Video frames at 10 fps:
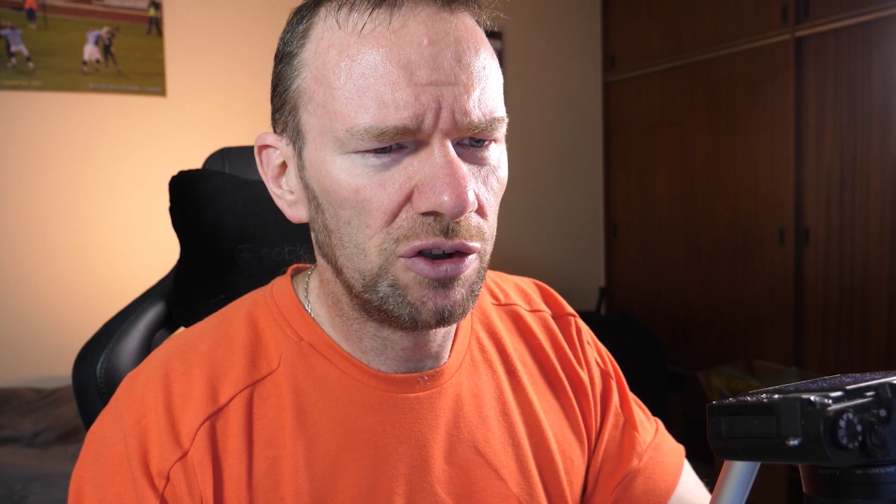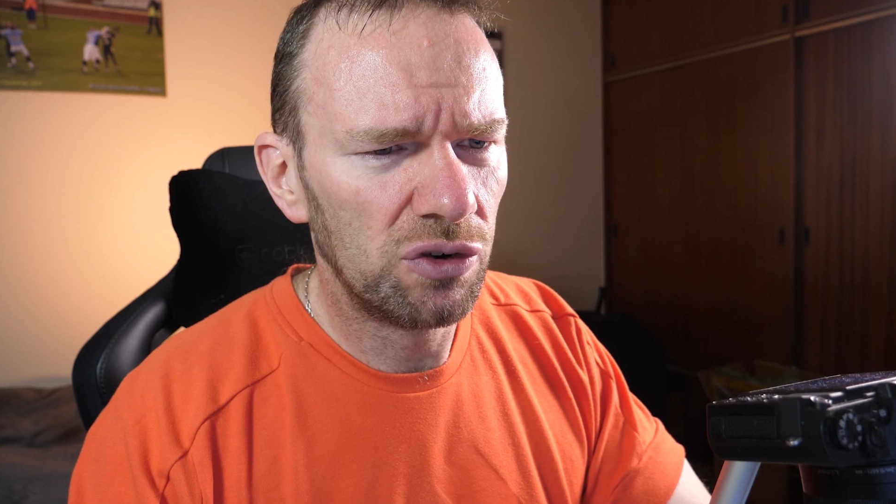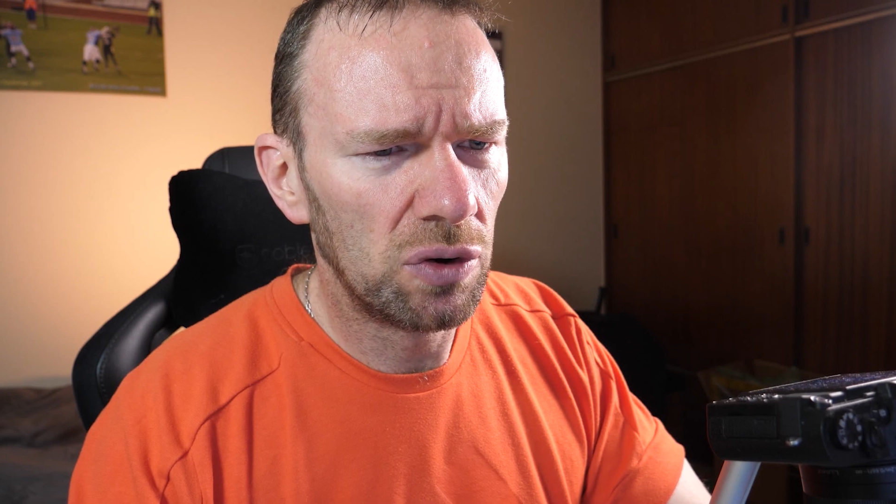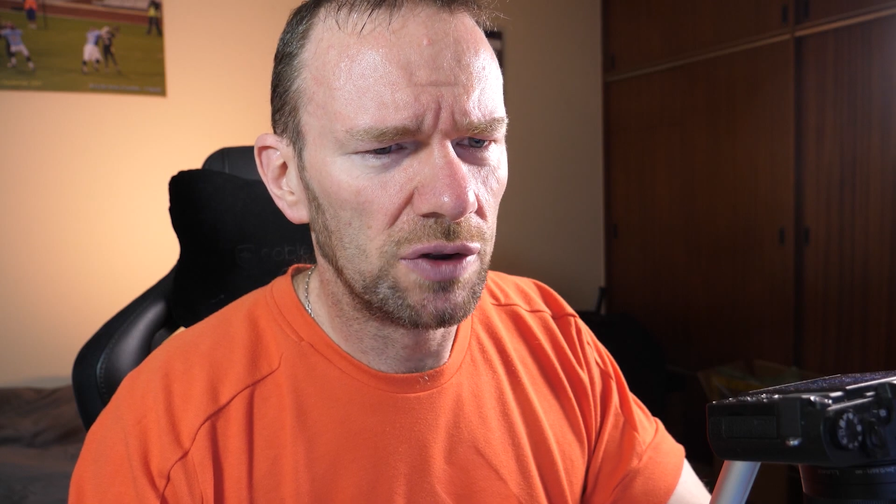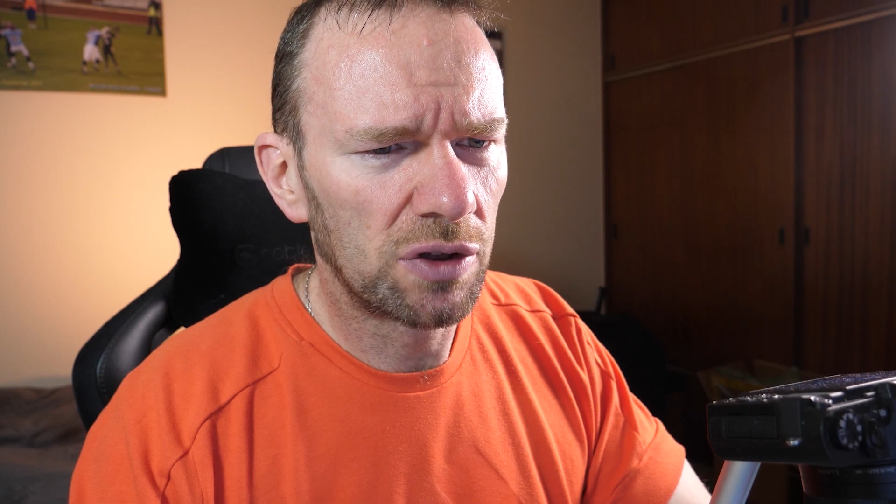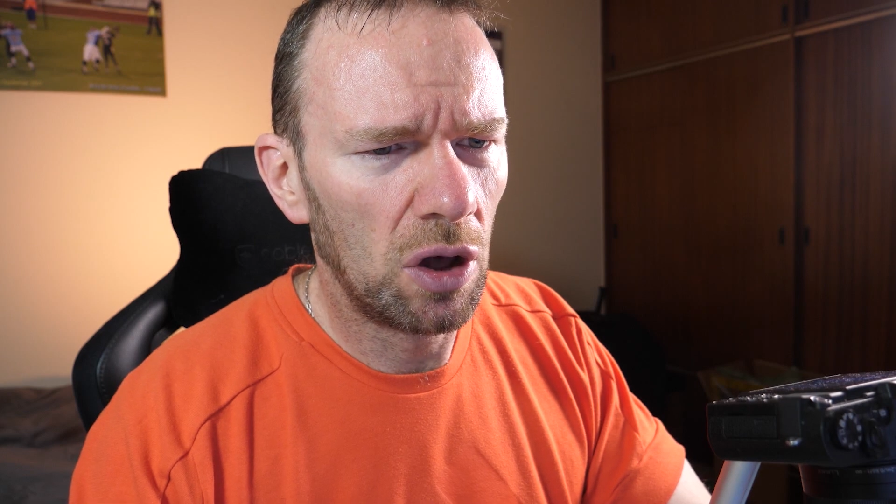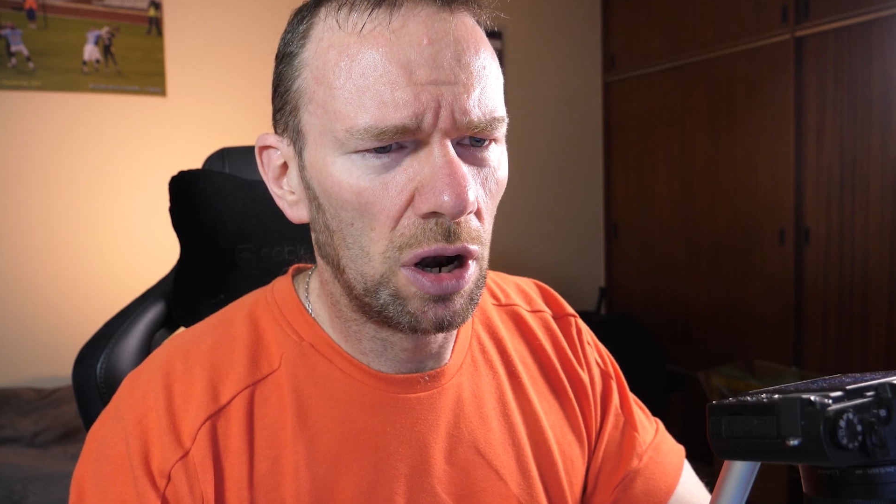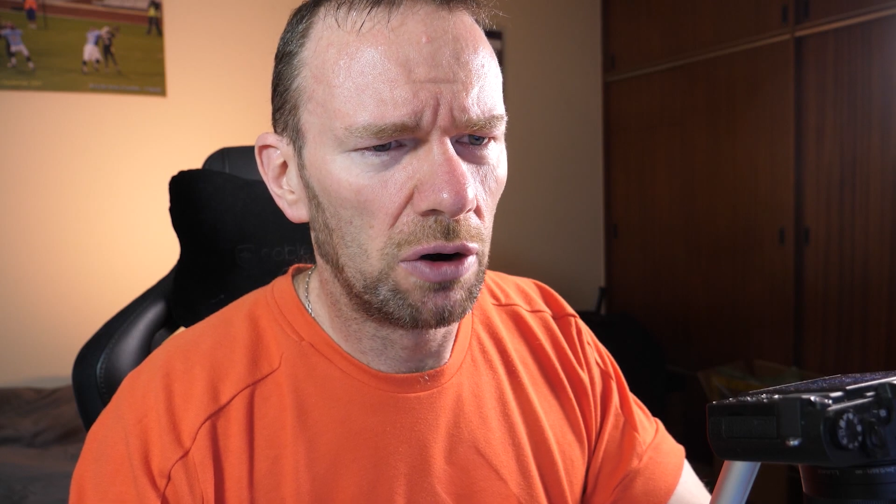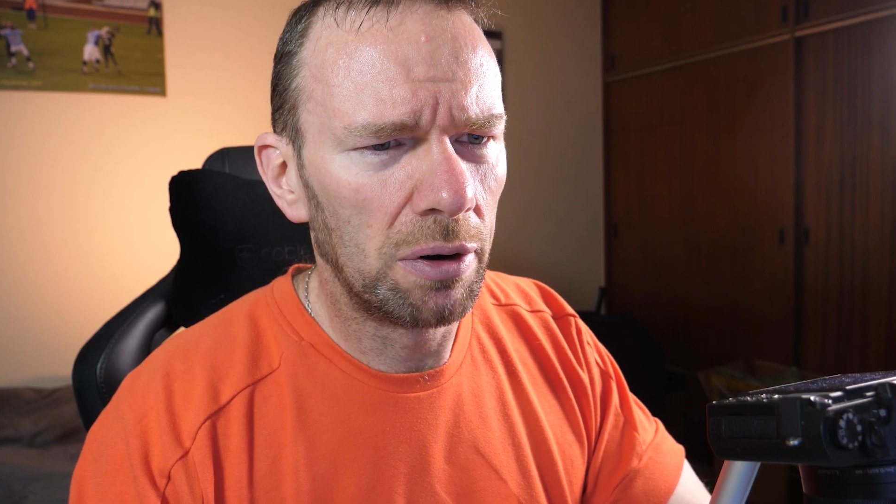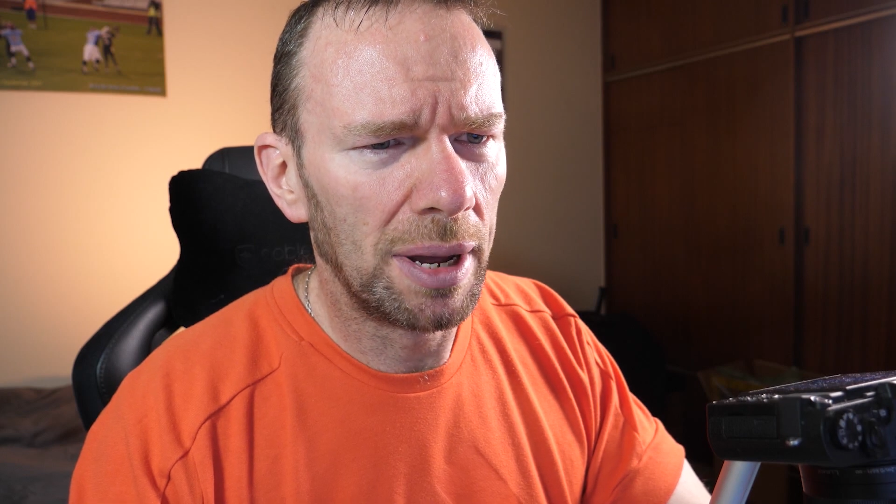sure it's
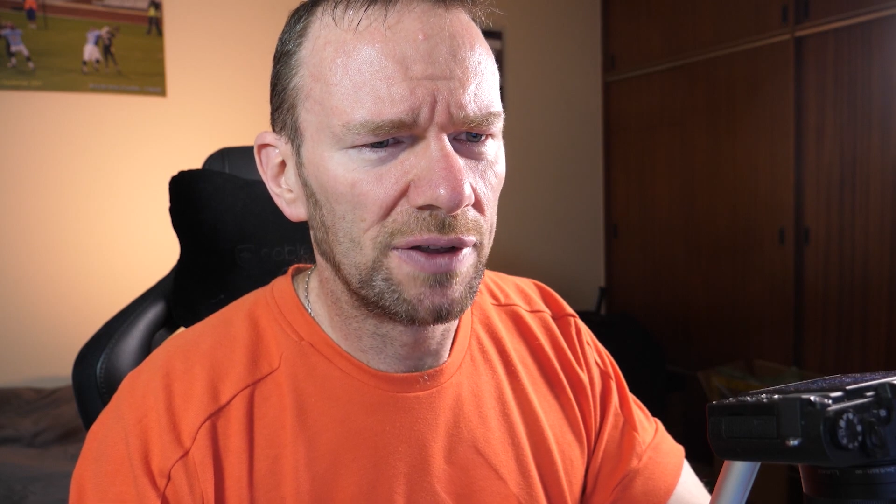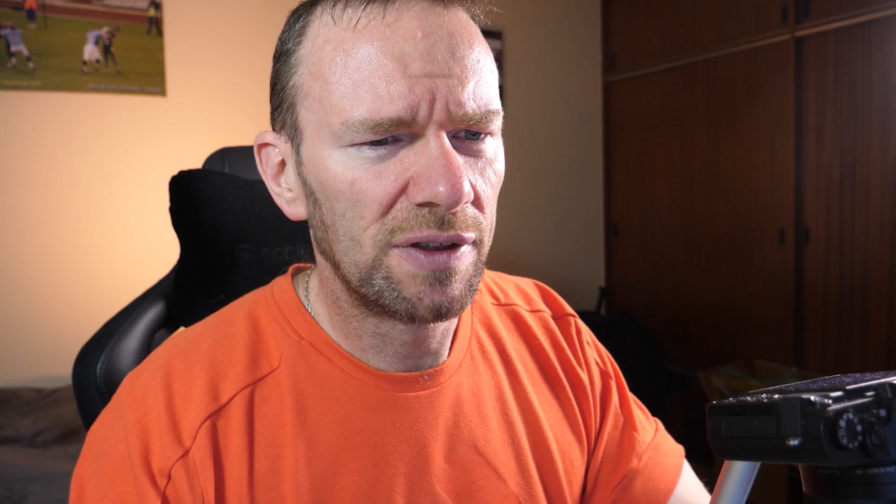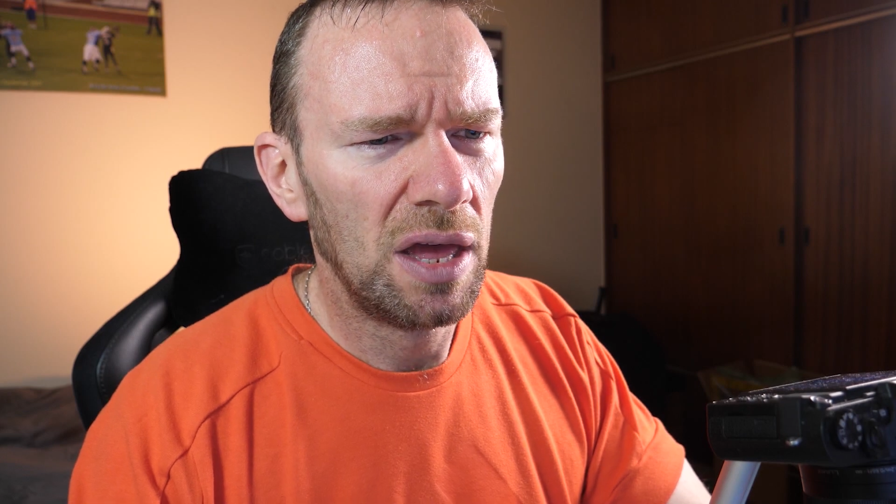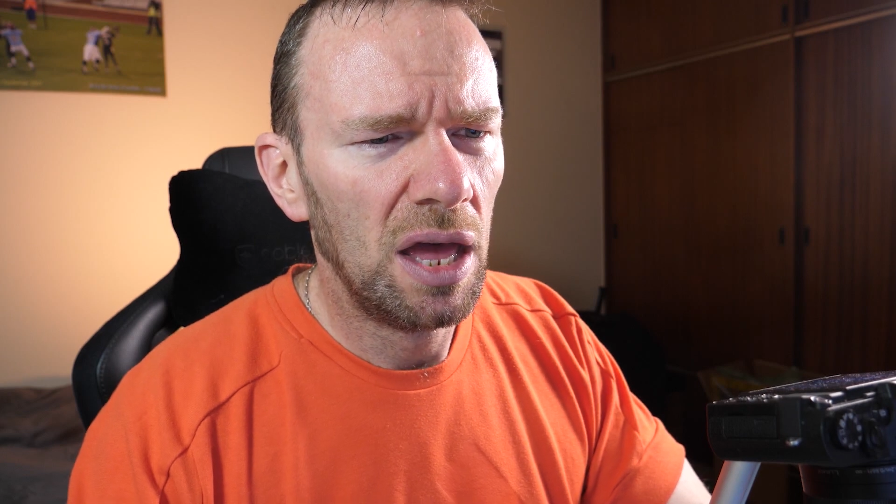ColorOS.